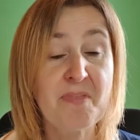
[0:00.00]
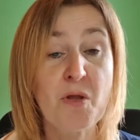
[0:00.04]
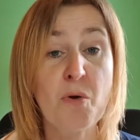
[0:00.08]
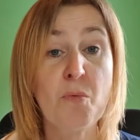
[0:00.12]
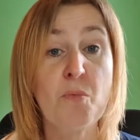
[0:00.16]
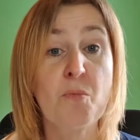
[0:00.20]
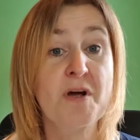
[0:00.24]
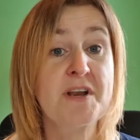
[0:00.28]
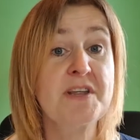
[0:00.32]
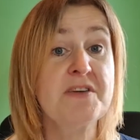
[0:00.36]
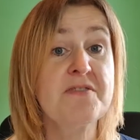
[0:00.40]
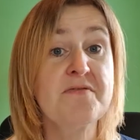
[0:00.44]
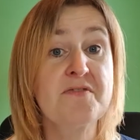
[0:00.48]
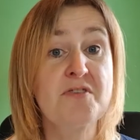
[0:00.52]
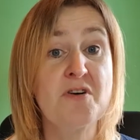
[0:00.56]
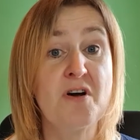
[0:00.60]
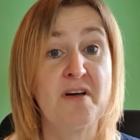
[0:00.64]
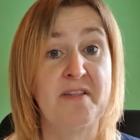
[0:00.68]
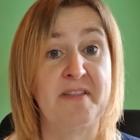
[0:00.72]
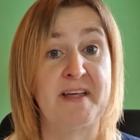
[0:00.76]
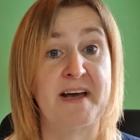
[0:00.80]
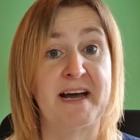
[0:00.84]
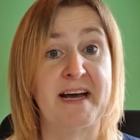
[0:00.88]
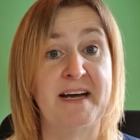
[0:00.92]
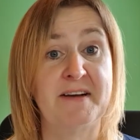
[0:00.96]
When you've
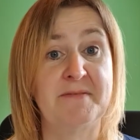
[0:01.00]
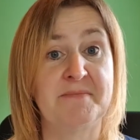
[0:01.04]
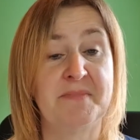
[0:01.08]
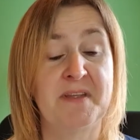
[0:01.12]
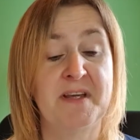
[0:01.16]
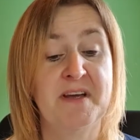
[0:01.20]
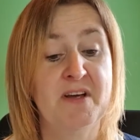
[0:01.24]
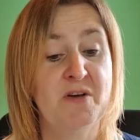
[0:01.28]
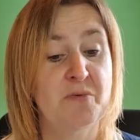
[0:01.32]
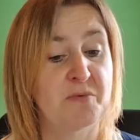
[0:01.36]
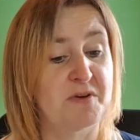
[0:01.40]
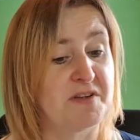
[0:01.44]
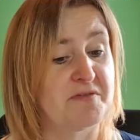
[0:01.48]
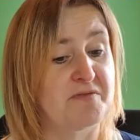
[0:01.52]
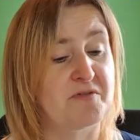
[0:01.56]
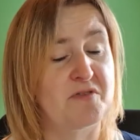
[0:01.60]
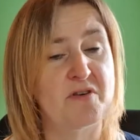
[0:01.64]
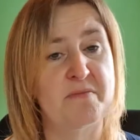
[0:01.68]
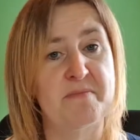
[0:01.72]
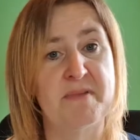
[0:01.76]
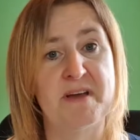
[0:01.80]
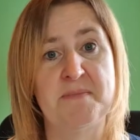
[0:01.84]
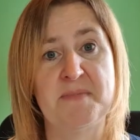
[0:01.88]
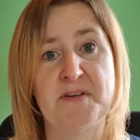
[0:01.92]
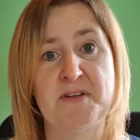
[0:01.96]
got that, when you've
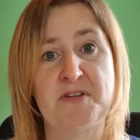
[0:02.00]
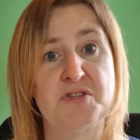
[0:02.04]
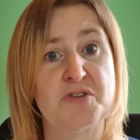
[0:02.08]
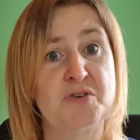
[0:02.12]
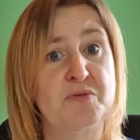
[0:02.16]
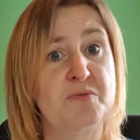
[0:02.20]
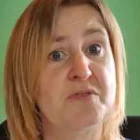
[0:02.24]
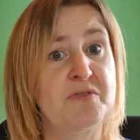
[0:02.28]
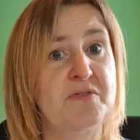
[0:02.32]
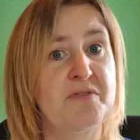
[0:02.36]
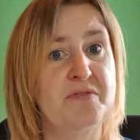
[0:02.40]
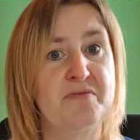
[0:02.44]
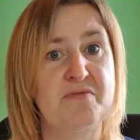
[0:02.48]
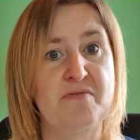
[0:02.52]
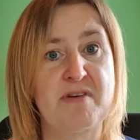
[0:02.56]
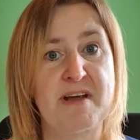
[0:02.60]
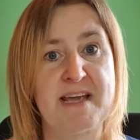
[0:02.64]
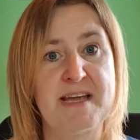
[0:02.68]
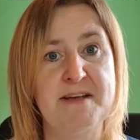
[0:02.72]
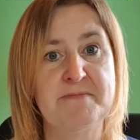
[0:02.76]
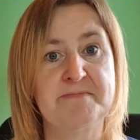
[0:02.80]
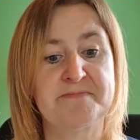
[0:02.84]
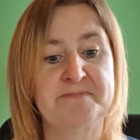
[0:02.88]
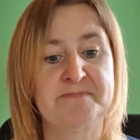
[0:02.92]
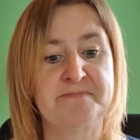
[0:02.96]
got maybe two or
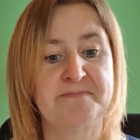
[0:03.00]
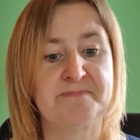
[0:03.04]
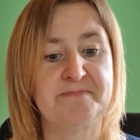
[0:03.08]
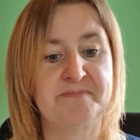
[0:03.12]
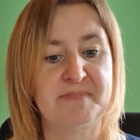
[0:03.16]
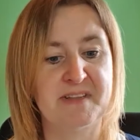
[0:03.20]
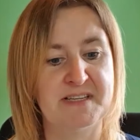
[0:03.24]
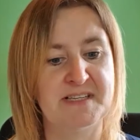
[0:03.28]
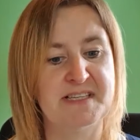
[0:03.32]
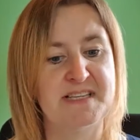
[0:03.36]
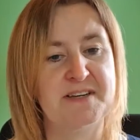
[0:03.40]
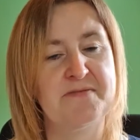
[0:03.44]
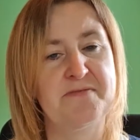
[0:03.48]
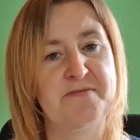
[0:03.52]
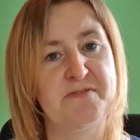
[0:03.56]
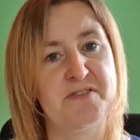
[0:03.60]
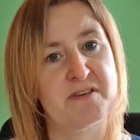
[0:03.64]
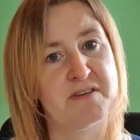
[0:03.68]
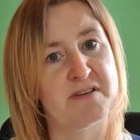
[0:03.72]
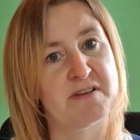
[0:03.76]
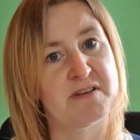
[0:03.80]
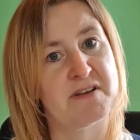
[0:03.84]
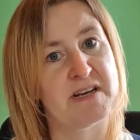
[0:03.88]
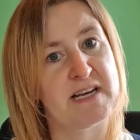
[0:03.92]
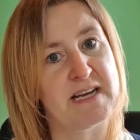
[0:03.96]
three
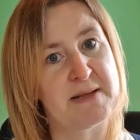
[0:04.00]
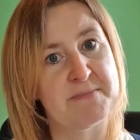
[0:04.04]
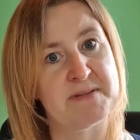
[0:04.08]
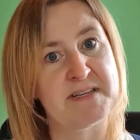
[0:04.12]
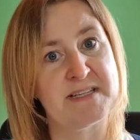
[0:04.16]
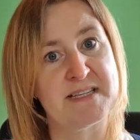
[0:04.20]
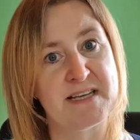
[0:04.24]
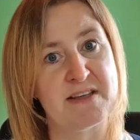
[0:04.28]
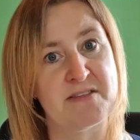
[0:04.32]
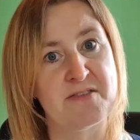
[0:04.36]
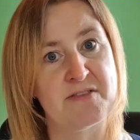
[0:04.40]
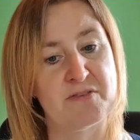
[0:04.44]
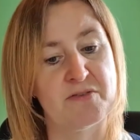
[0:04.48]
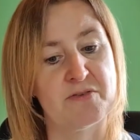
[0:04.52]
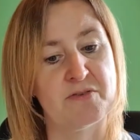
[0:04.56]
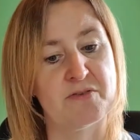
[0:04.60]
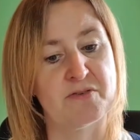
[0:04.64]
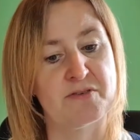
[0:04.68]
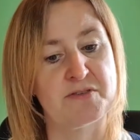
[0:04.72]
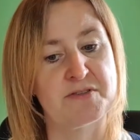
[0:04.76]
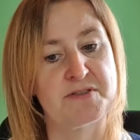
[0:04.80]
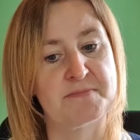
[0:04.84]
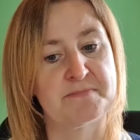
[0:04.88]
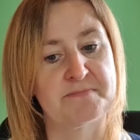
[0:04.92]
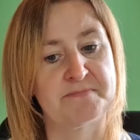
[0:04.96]
different limiting
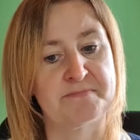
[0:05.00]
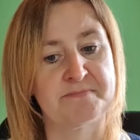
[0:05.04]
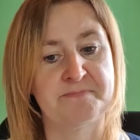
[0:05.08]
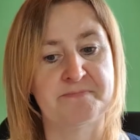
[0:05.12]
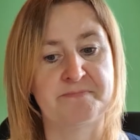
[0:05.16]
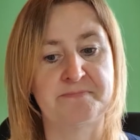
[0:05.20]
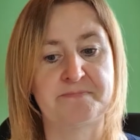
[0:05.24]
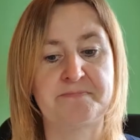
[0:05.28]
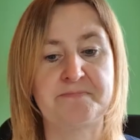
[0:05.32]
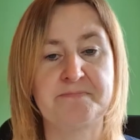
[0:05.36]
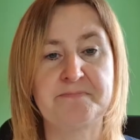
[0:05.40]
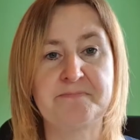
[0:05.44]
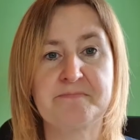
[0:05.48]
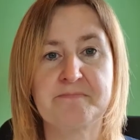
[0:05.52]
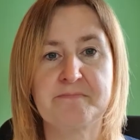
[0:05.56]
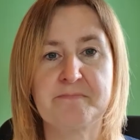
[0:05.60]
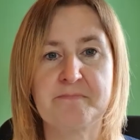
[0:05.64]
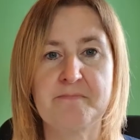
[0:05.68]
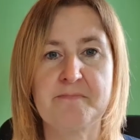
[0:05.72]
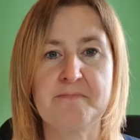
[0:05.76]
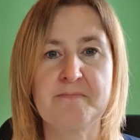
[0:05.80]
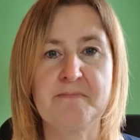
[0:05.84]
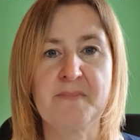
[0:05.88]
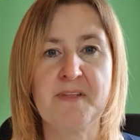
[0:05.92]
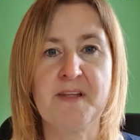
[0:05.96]
thoughts,
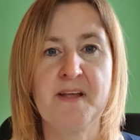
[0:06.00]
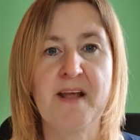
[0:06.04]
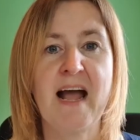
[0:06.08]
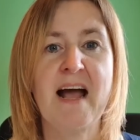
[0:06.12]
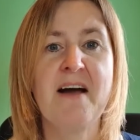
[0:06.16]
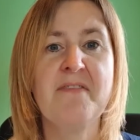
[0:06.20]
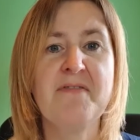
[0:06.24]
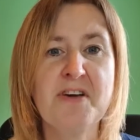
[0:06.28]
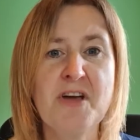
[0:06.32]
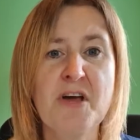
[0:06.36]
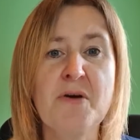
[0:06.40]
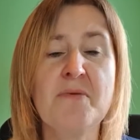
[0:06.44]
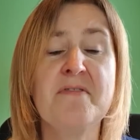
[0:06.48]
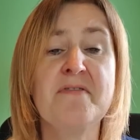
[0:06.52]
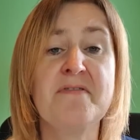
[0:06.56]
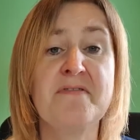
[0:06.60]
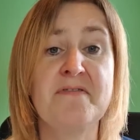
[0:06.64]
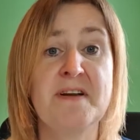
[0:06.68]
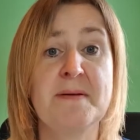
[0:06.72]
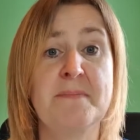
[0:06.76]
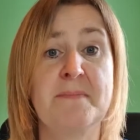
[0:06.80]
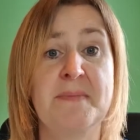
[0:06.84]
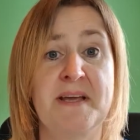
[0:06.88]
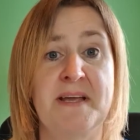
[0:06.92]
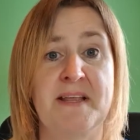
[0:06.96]
have a go at
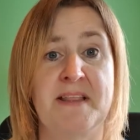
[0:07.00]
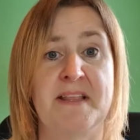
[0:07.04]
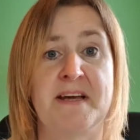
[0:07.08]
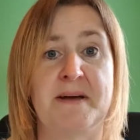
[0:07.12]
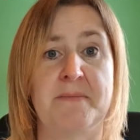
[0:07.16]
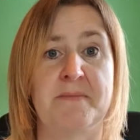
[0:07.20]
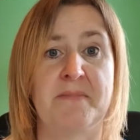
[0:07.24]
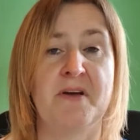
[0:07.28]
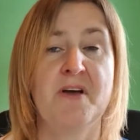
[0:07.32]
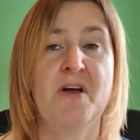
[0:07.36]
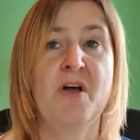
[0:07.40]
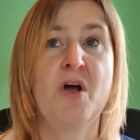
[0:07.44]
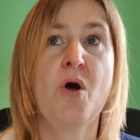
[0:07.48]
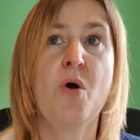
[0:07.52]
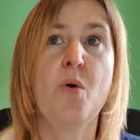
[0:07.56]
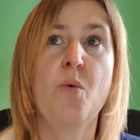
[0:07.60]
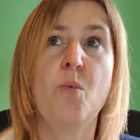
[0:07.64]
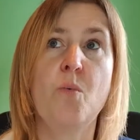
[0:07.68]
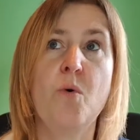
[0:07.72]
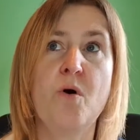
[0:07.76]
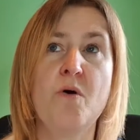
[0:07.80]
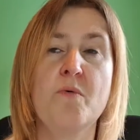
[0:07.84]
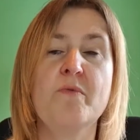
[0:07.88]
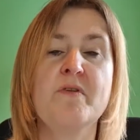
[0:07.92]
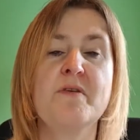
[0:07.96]
flipping them.
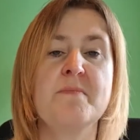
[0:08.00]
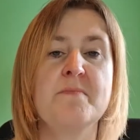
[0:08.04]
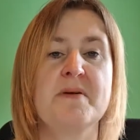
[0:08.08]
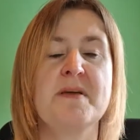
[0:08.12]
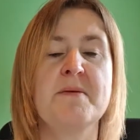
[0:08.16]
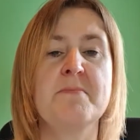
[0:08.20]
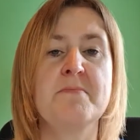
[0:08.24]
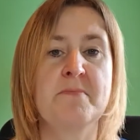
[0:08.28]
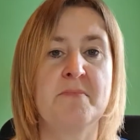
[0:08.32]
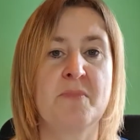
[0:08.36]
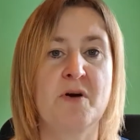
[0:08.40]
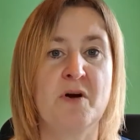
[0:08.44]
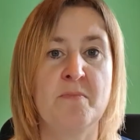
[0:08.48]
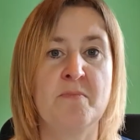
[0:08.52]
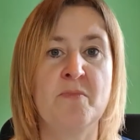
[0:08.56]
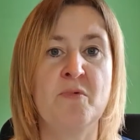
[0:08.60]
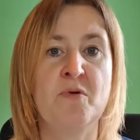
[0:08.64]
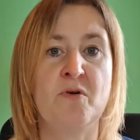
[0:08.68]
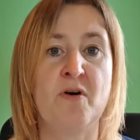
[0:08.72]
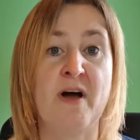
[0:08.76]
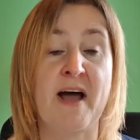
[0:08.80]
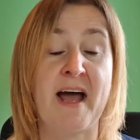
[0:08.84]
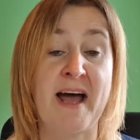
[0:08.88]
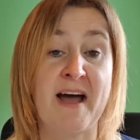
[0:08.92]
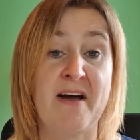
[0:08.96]
What would be a
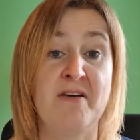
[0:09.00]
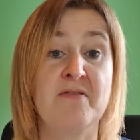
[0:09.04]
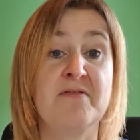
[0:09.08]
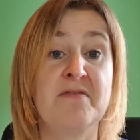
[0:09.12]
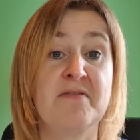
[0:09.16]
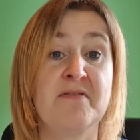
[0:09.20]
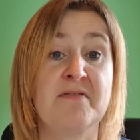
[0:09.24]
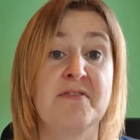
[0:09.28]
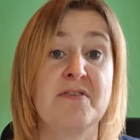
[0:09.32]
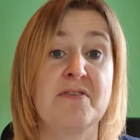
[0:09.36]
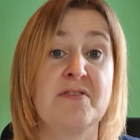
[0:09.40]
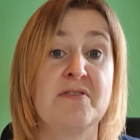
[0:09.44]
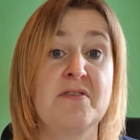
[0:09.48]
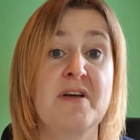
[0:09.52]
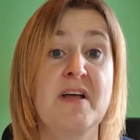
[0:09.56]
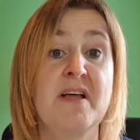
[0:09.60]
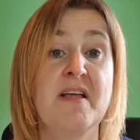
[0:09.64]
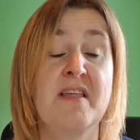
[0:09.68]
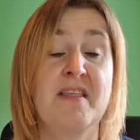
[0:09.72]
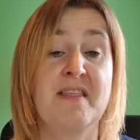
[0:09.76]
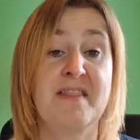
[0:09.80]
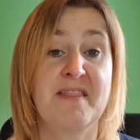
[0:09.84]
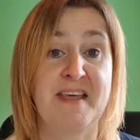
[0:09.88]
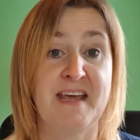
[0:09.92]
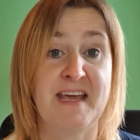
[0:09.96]
more helpful
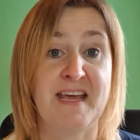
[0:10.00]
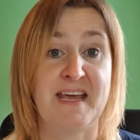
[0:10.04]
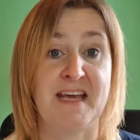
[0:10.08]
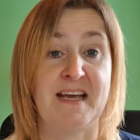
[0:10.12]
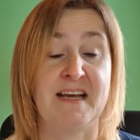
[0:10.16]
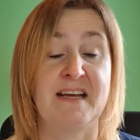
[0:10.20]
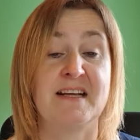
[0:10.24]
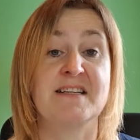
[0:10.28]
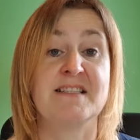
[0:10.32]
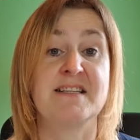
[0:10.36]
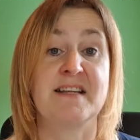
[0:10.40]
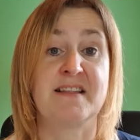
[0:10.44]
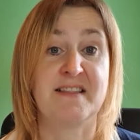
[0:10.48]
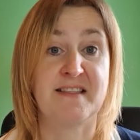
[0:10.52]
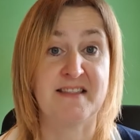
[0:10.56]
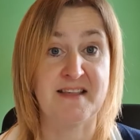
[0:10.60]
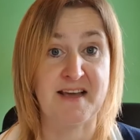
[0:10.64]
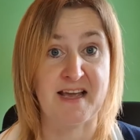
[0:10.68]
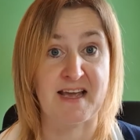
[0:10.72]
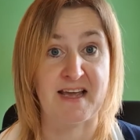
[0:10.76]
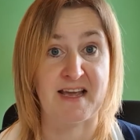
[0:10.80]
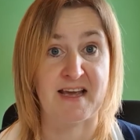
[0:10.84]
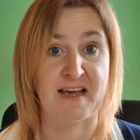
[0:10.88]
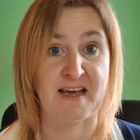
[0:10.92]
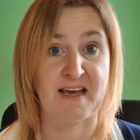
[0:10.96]
thing to
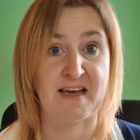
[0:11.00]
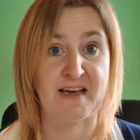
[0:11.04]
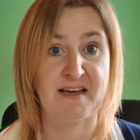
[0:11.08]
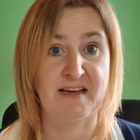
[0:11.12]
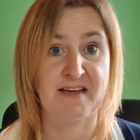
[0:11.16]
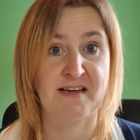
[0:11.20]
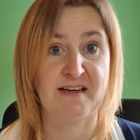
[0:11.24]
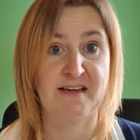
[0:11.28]
think?